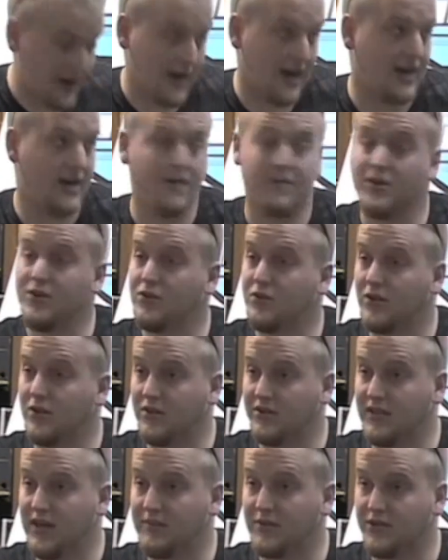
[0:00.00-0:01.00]
on, and I'm going to do a
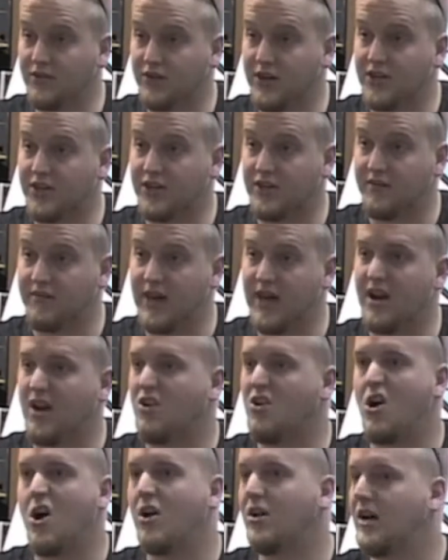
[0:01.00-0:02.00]
little demonstration of that. And I'll
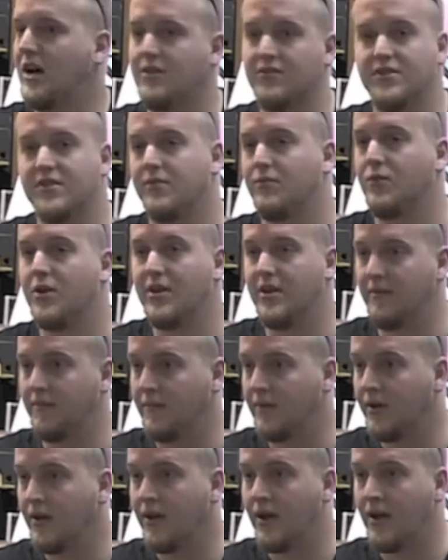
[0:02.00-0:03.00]
call out some
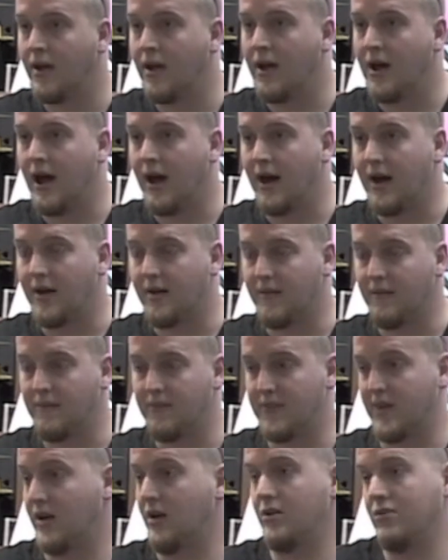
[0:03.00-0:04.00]
rhythm that
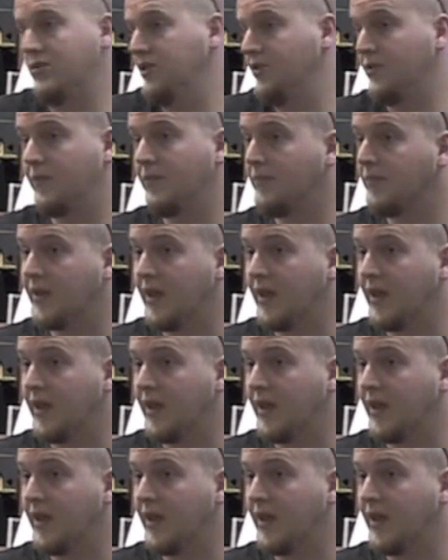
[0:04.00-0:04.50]
I'll do.